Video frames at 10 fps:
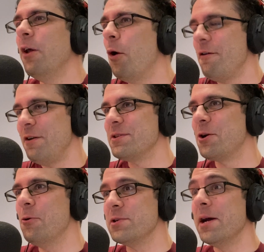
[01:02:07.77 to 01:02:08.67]
or if he was
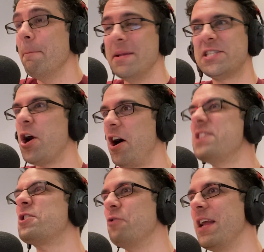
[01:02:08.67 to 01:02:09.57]
called Mr. Ice
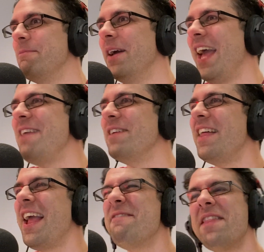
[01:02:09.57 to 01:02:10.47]
Cream.
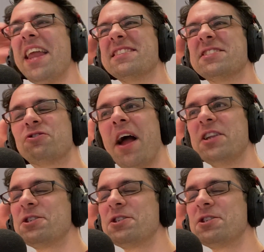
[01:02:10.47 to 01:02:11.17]
Even then, it's a stretch.